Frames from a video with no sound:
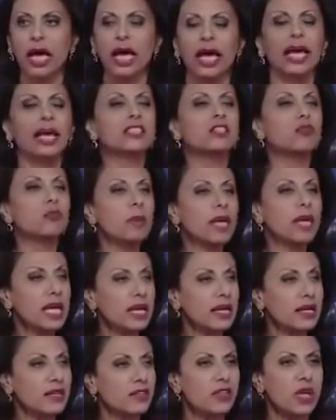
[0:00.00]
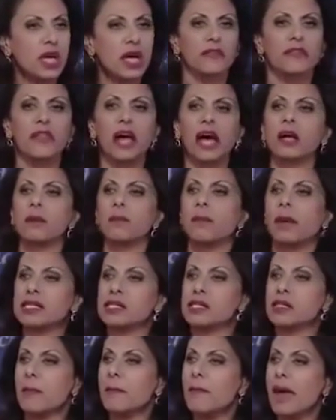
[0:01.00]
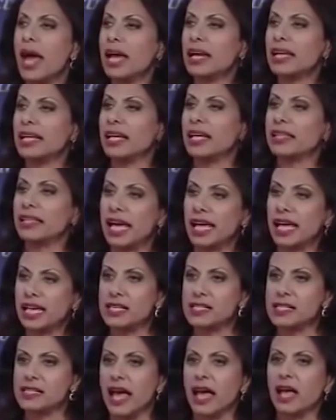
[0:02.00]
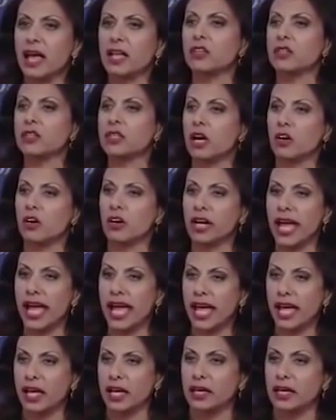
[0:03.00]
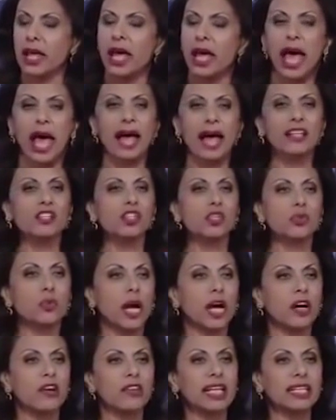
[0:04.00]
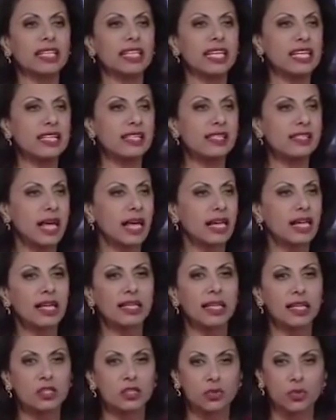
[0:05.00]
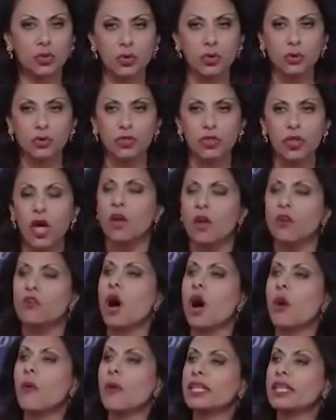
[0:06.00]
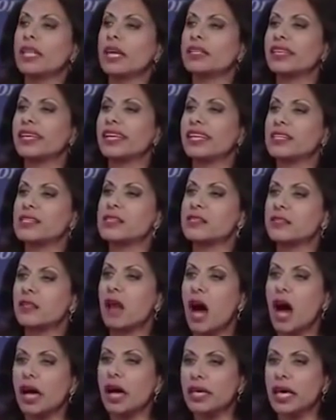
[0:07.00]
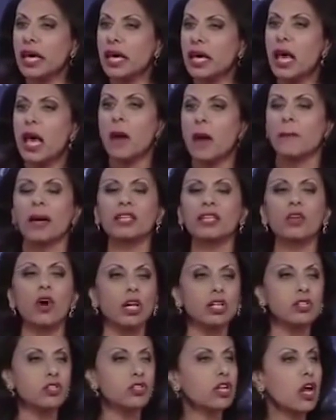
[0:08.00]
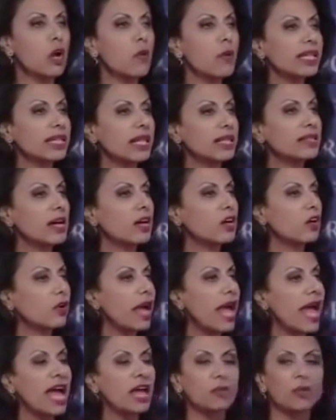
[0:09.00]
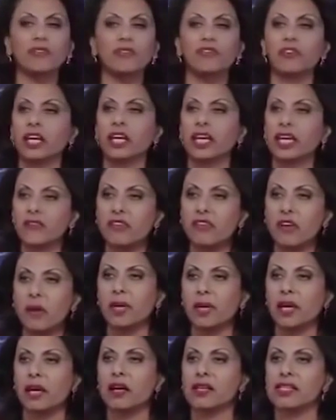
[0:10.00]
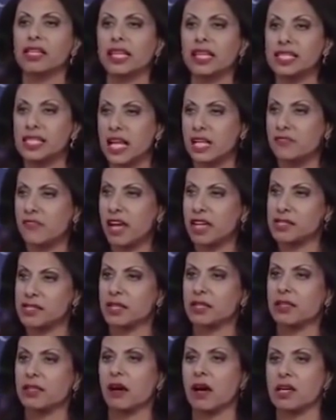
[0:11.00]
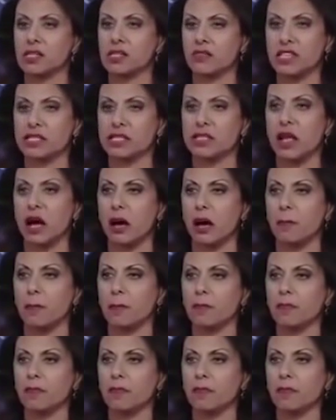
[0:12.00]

It means that a Muslim man can lay his hand on the Quran and swear that he is telling the truth, knowing that he is lying, but also knowing that the Quran will forgive him because he is advancing the cause of Islam.